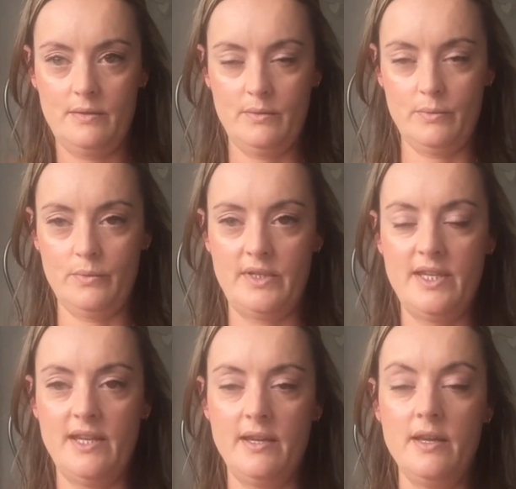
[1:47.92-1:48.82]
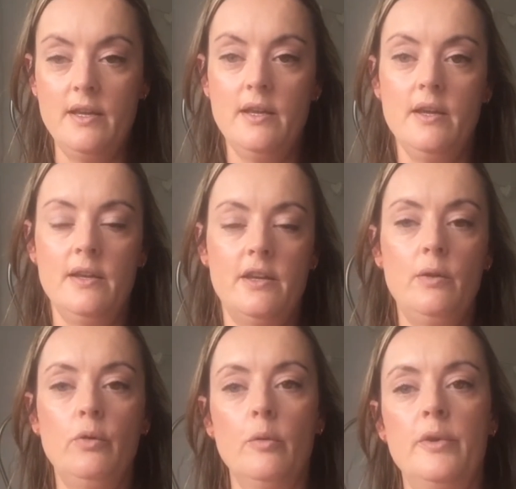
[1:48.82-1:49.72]
Okay, now
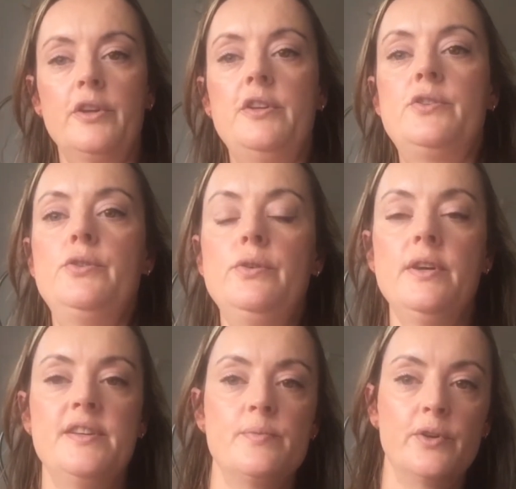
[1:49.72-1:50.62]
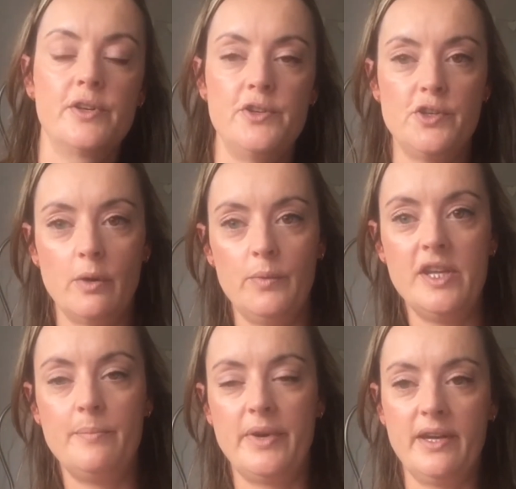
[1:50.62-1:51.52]
what we're going to do is we're going to do a
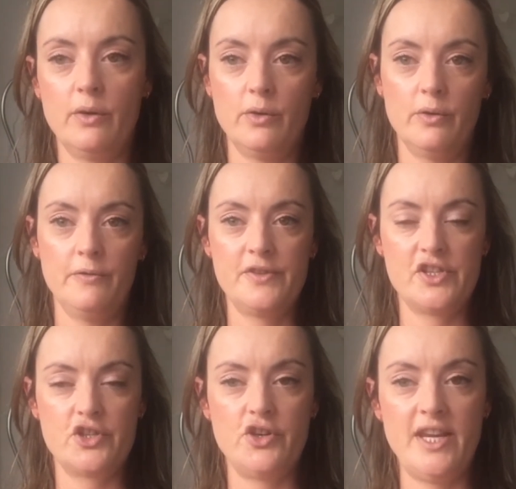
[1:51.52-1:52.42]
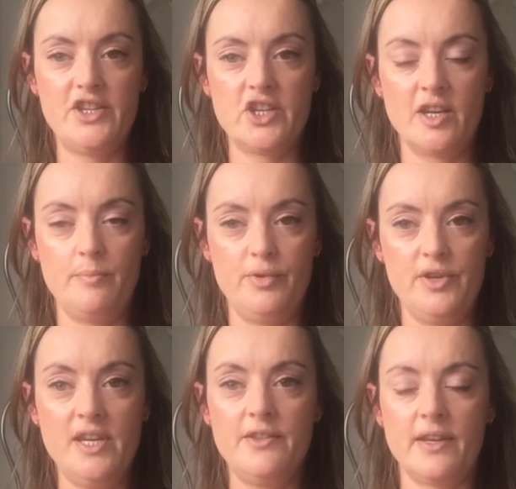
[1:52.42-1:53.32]
wee bit of stretching and
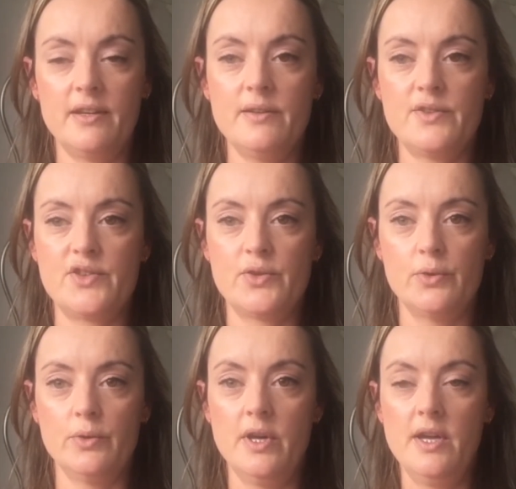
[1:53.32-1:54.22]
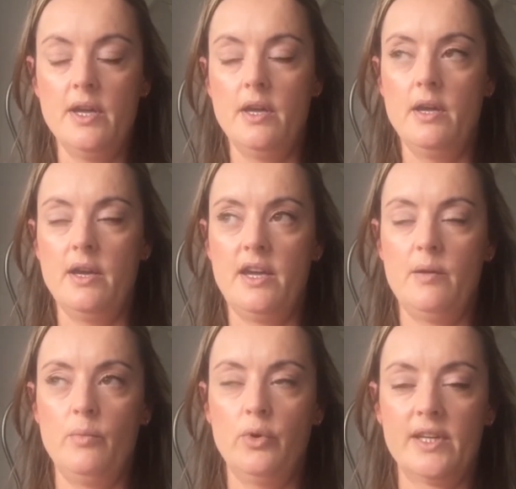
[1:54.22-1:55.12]
breathing. So
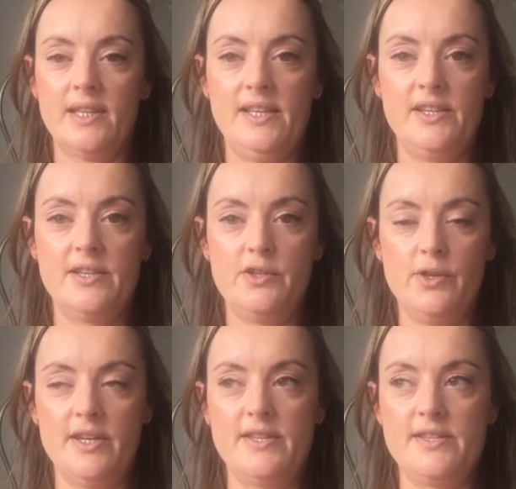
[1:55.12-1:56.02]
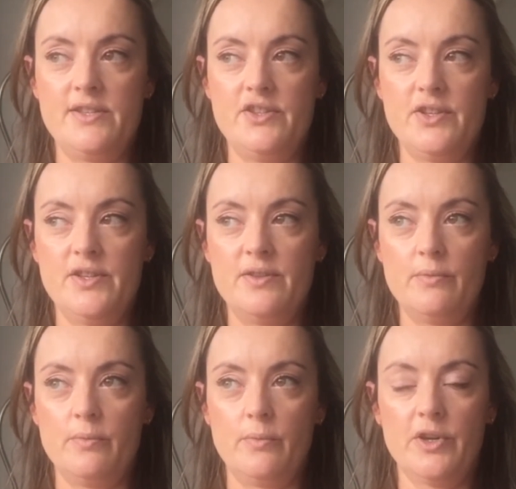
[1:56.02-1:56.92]
what I'd like you to do is
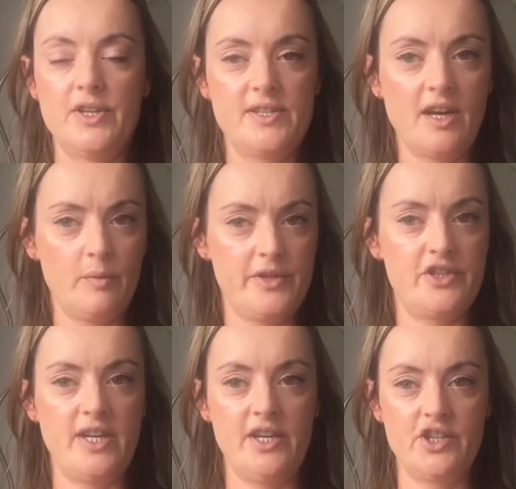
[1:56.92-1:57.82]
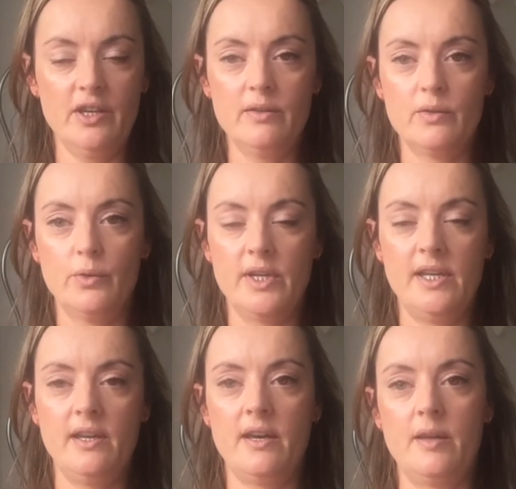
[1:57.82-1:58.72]
we're going to start with stretching,
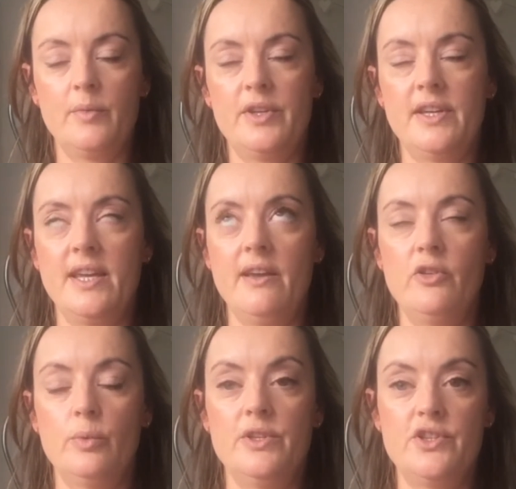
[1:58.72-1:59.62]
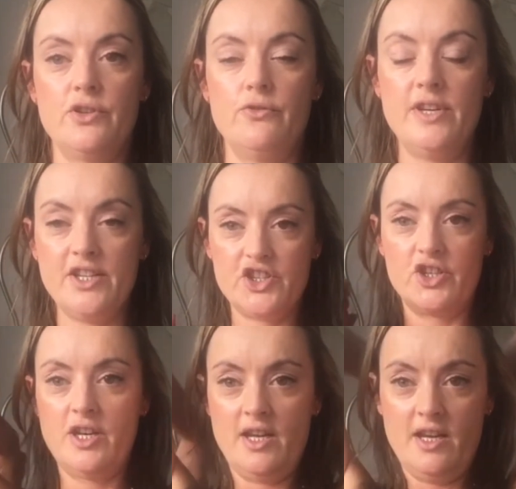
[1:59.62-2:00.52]
okay, and I'm going to get everyone to reach
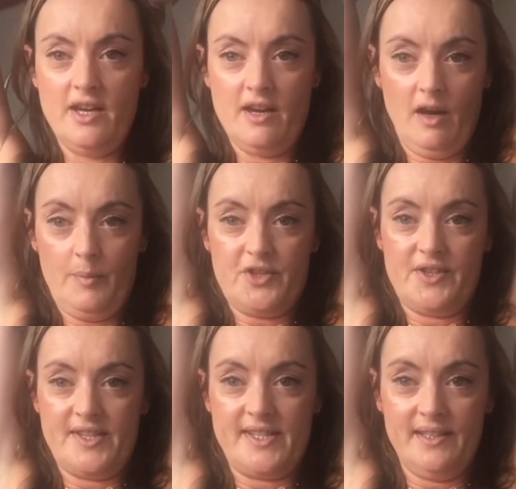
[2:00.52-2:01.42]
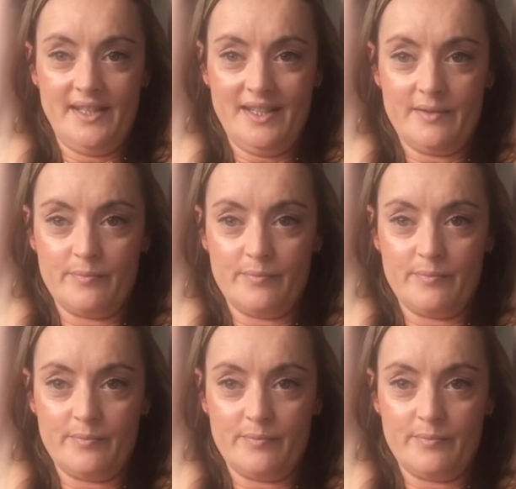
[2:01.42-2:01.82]
up to the ceiling